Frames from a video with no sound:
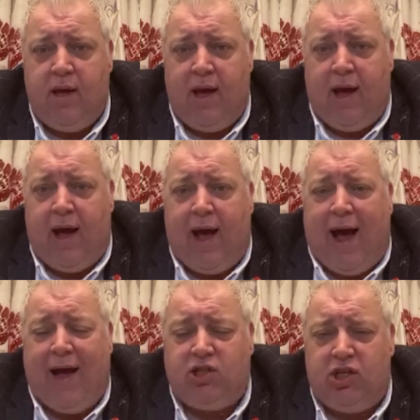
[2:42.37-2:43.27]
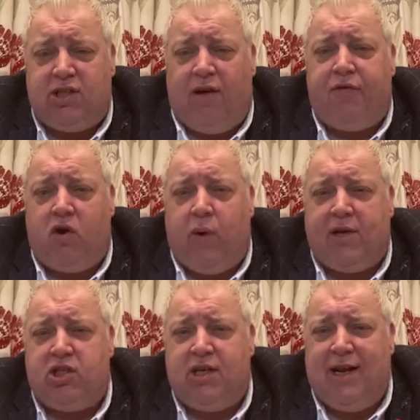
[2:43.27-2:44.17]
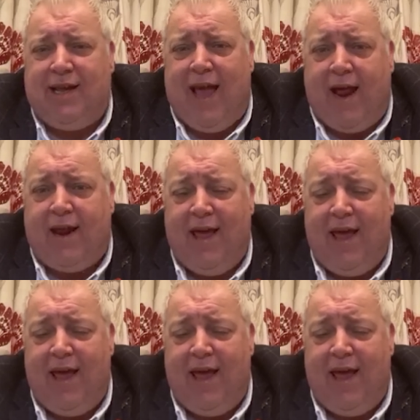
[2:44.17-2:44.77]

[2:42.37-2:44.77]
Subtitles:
Ask yourself the question again.